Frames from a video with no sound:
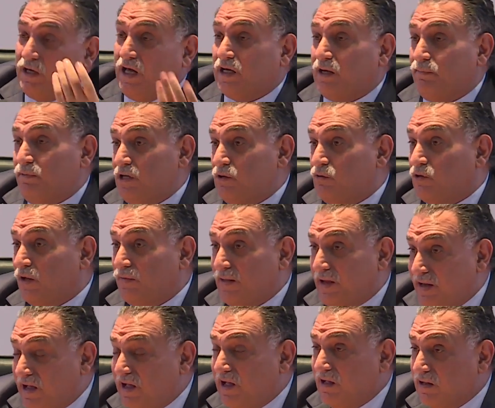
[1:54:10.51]
We have to
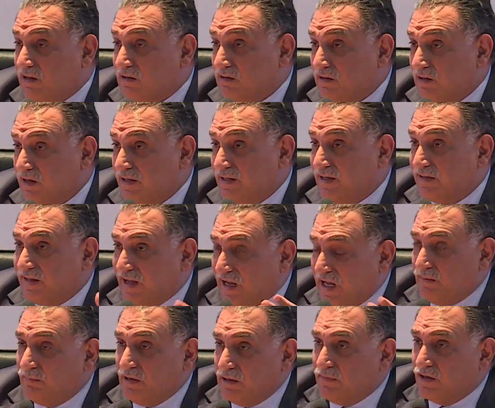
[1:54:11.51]
deal with Arab
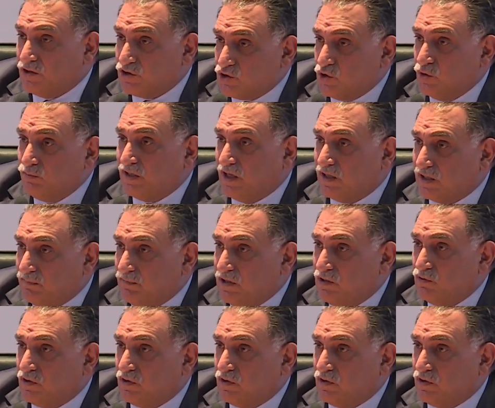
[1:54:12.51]
nations and their